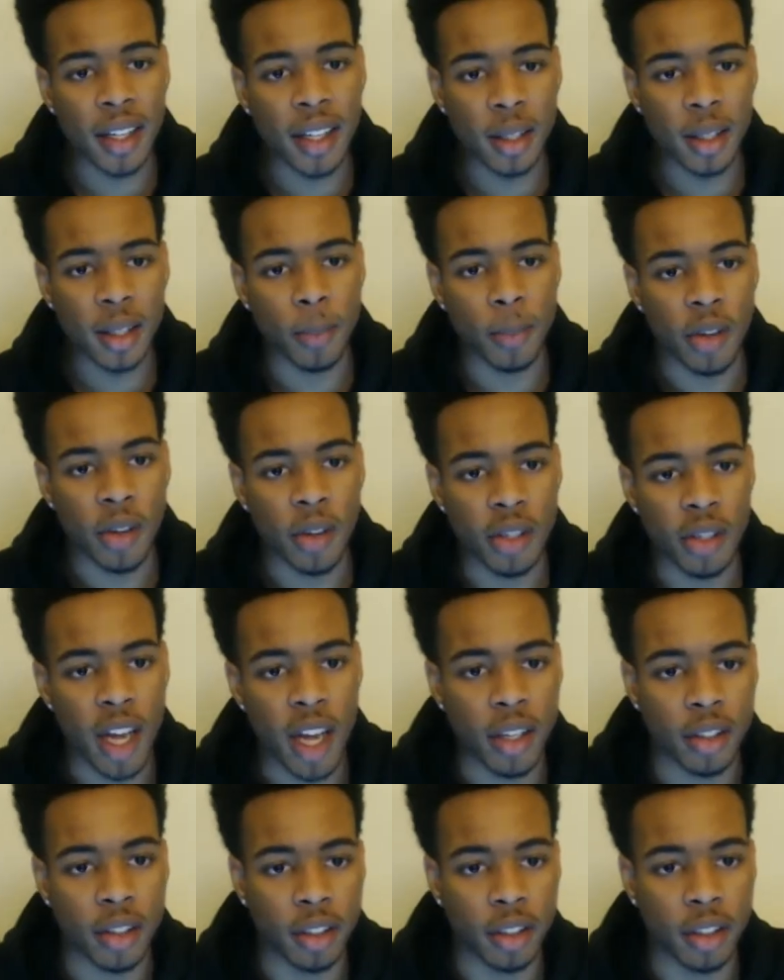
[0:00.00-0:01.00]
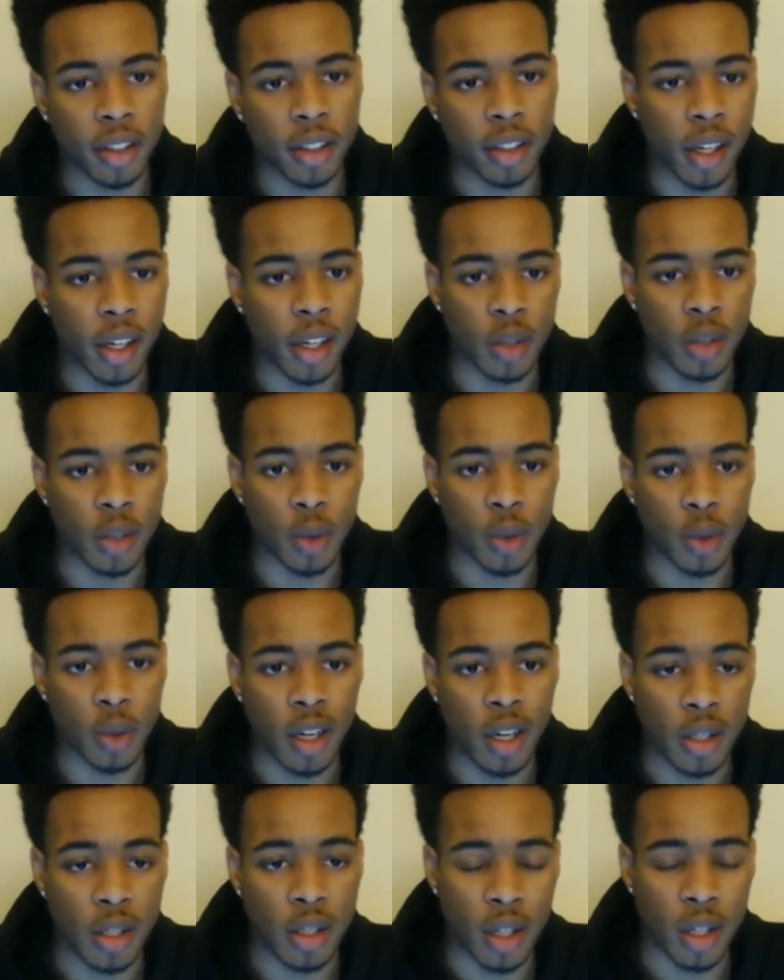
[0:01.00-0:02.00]
And it's rare that you get
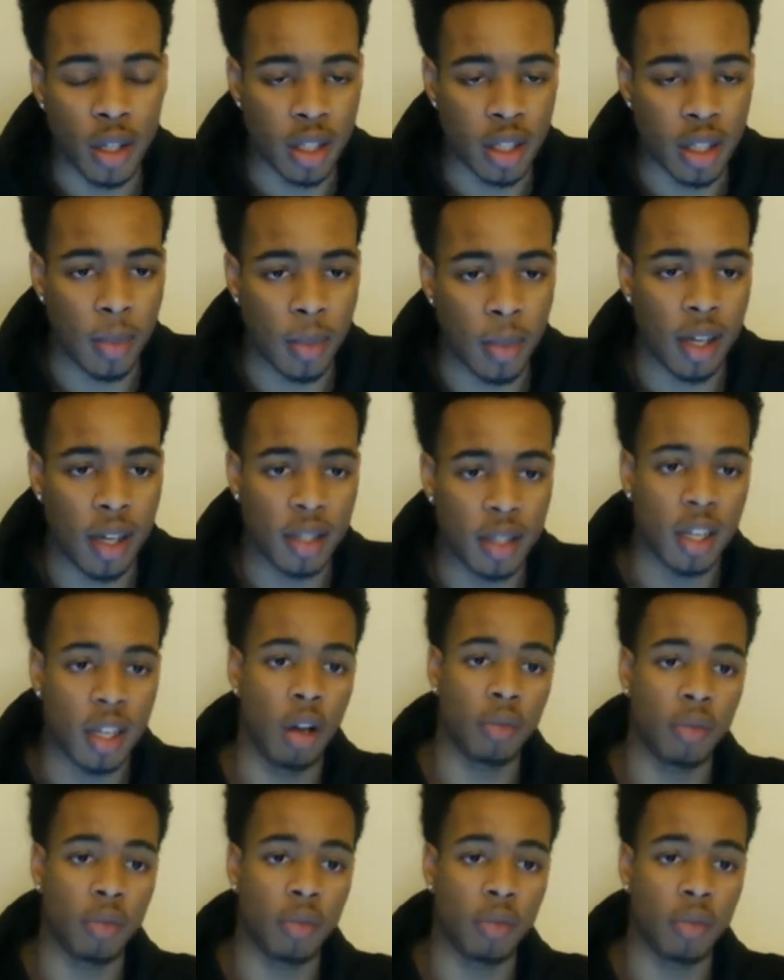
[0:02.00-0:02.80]
somebody to stay off 4